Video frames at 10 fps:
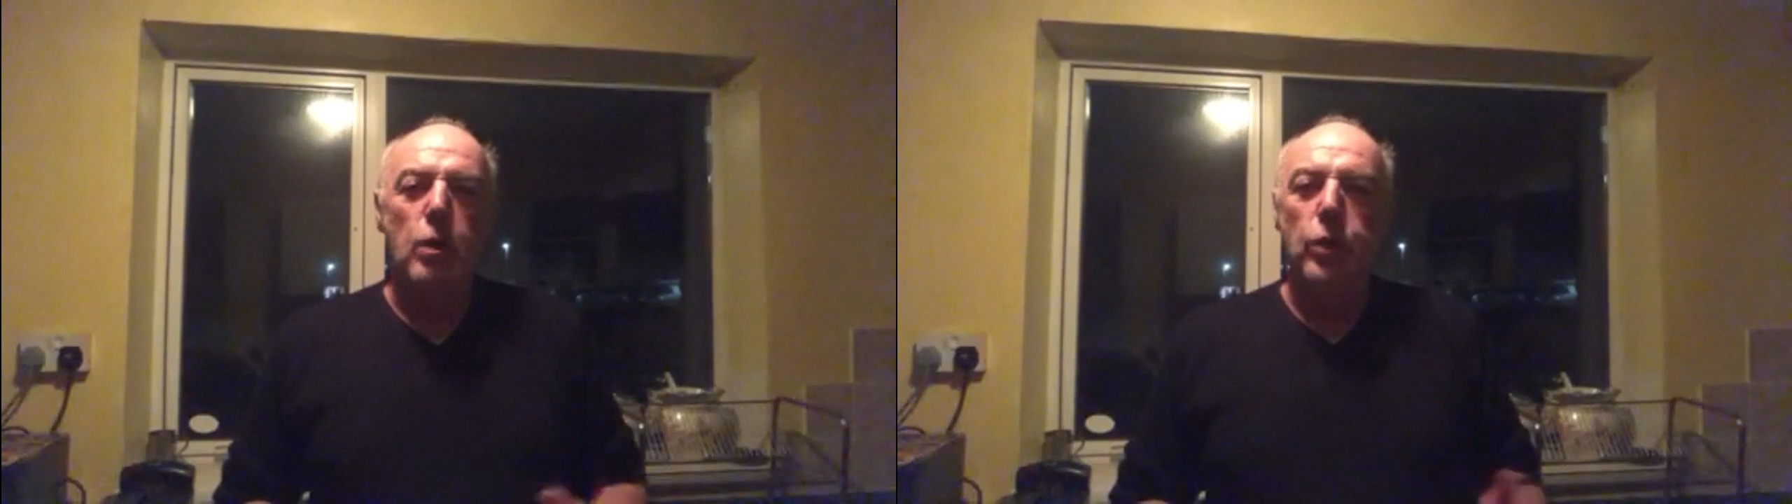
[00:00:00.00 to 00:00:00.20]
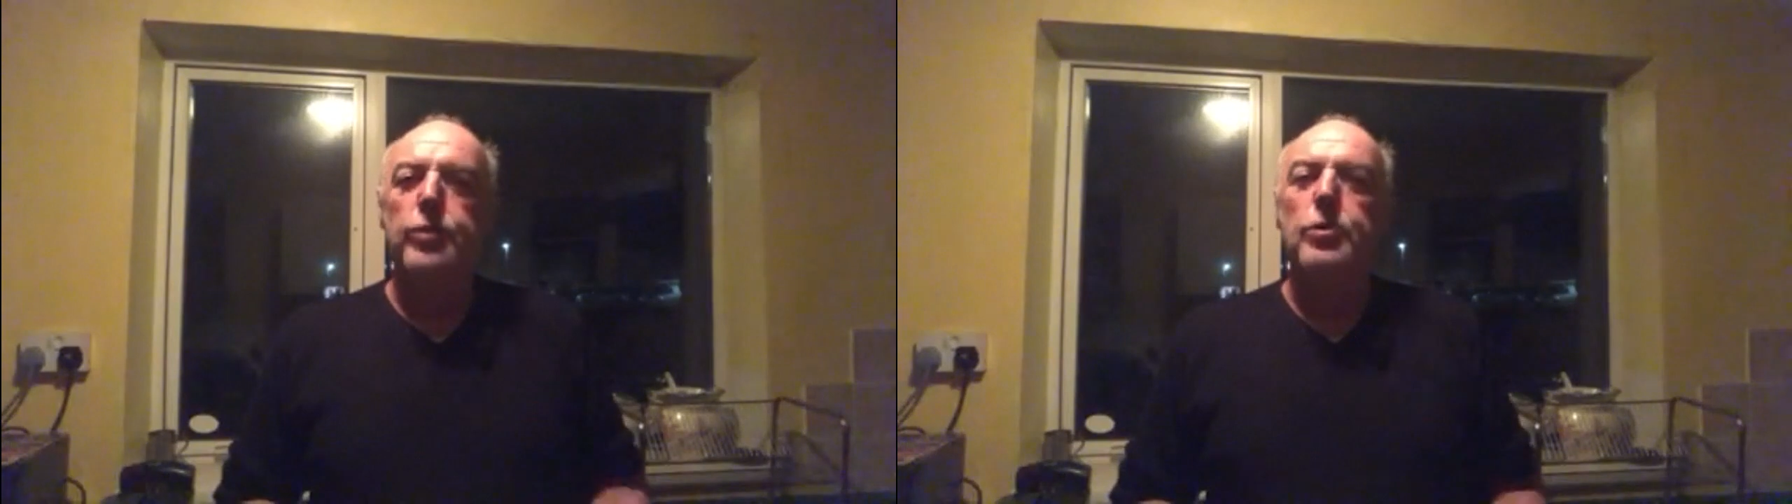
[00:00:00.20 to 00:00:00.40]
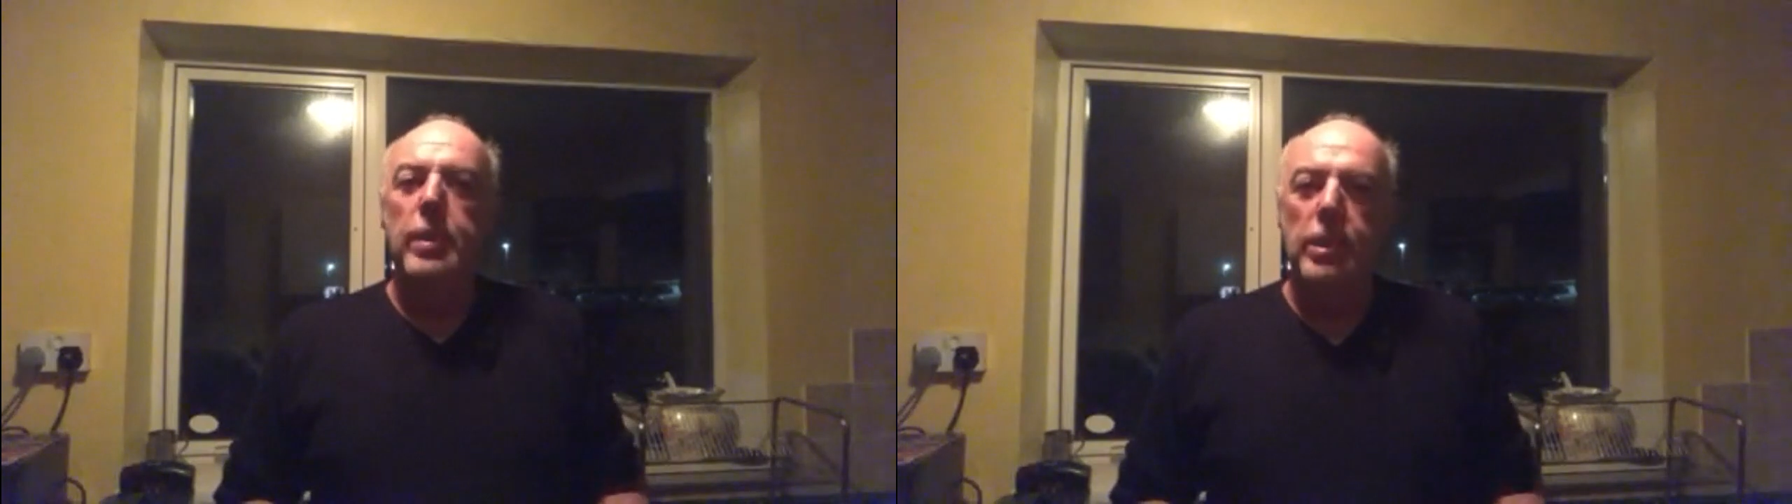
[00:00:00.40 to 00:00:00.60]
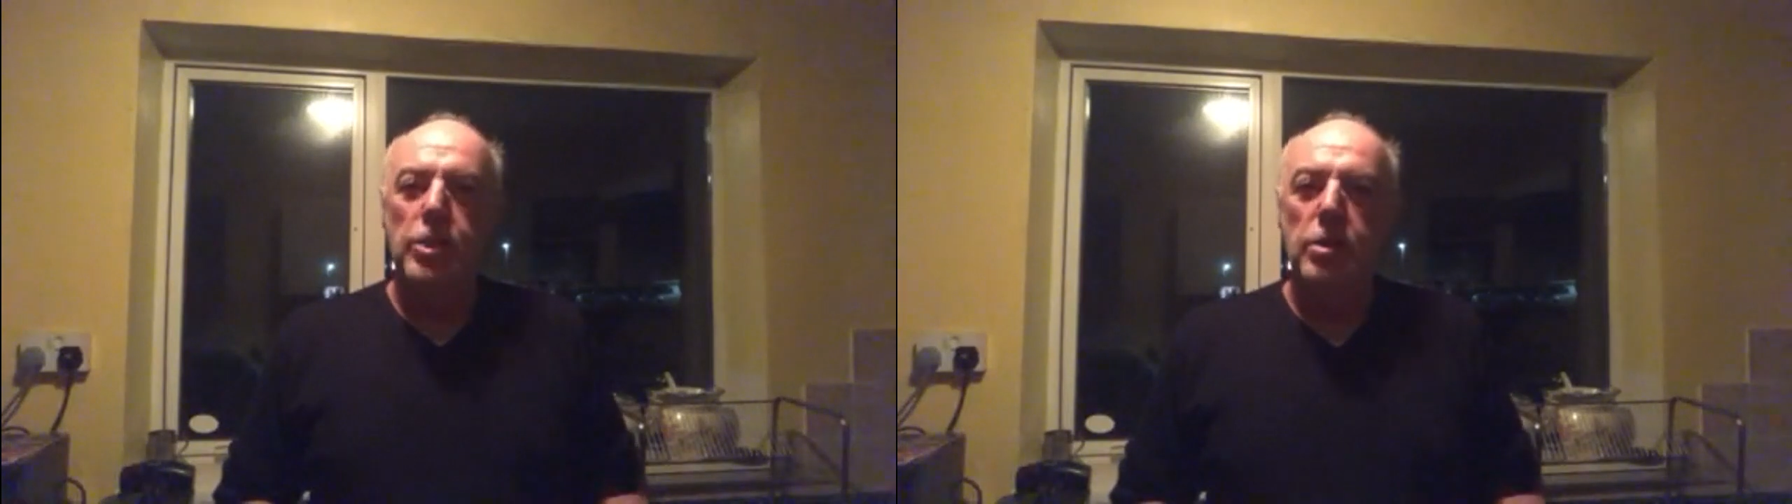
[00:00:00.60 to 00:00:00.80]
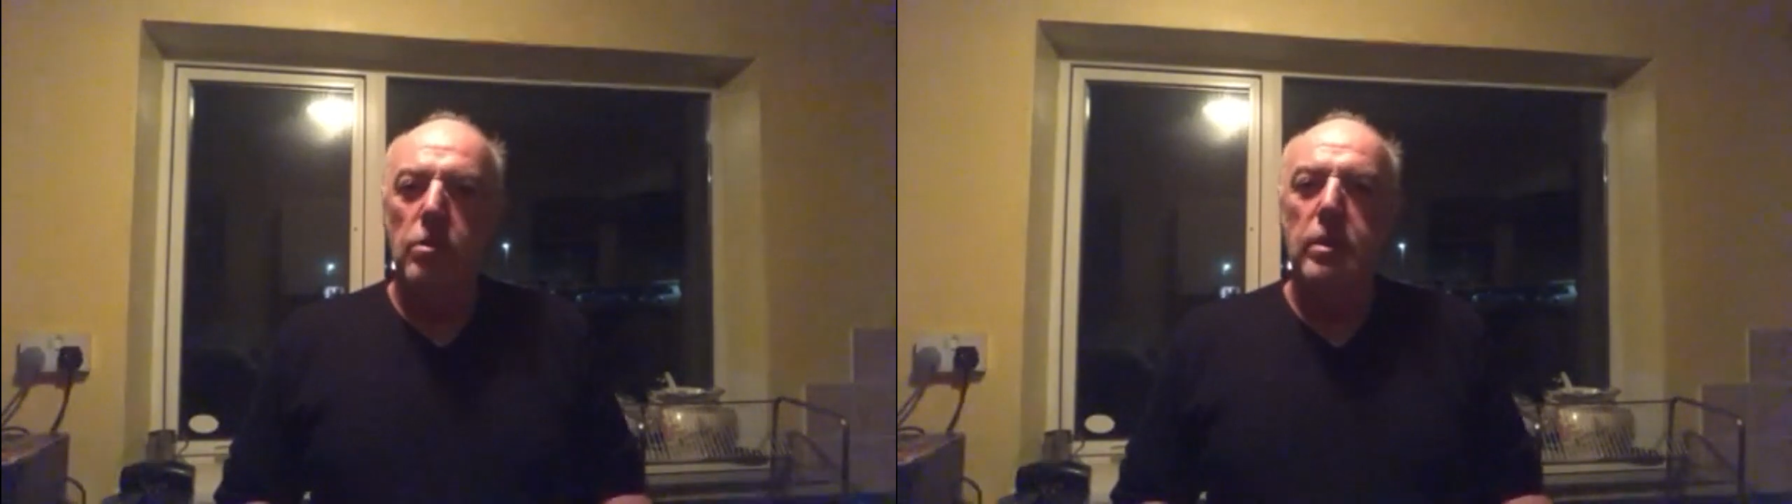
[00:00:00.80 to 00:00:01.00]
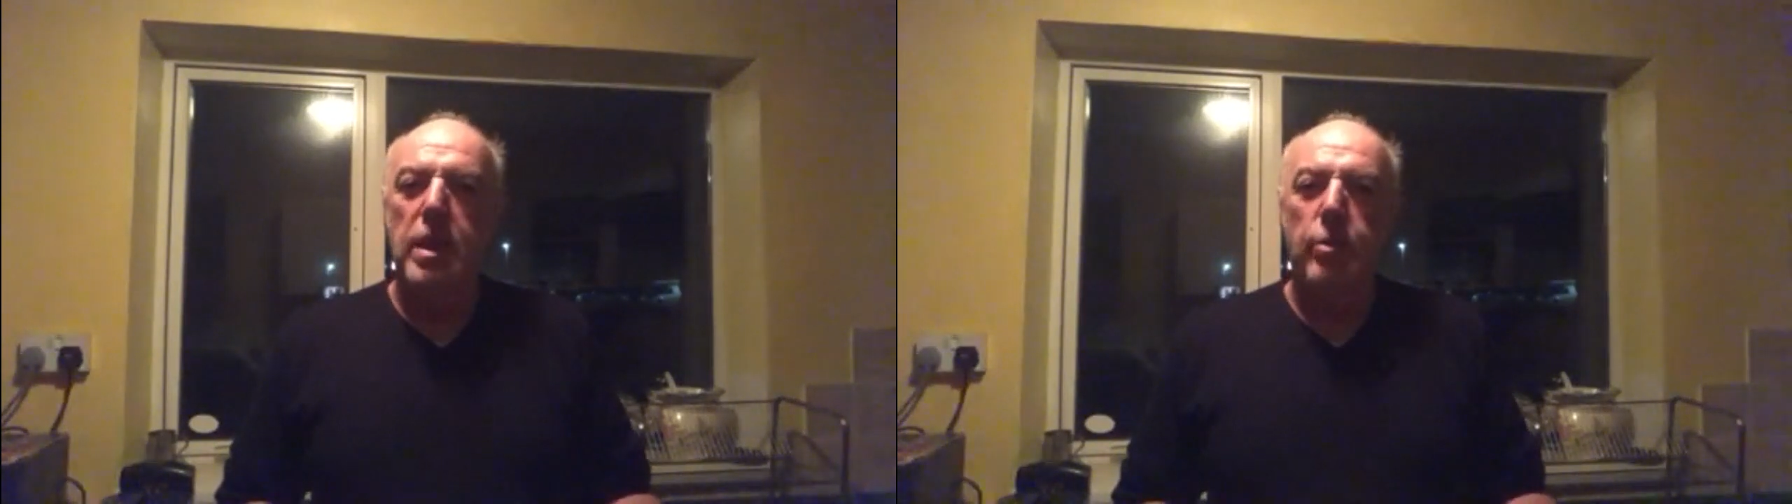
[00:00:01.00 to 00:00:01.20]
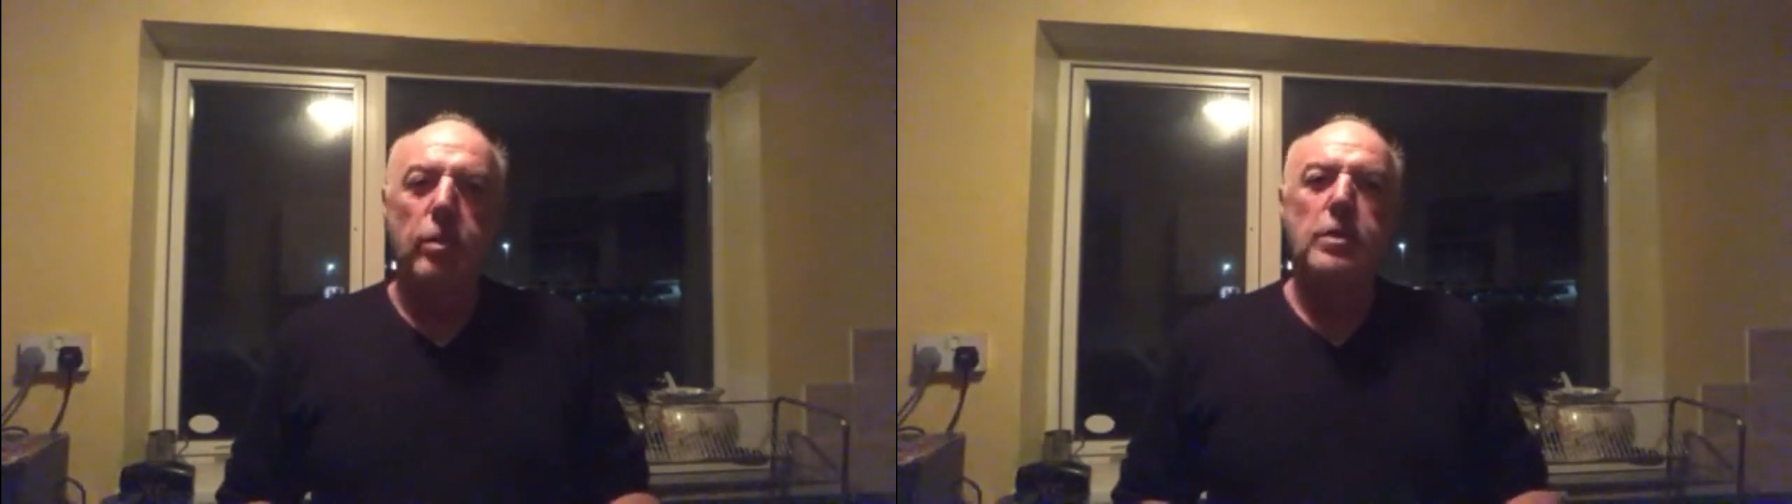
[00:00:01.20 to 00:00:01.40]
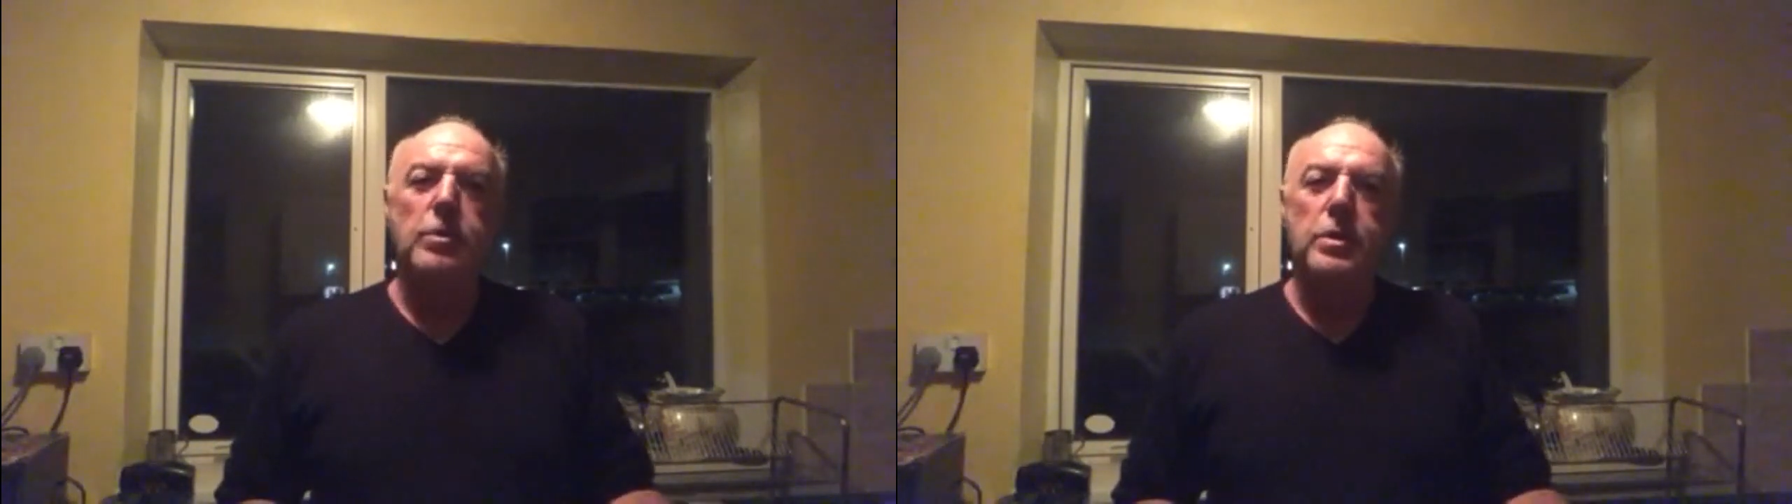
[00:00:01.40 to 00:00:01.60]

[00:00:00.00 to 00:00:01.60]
with no engine, no gearbox,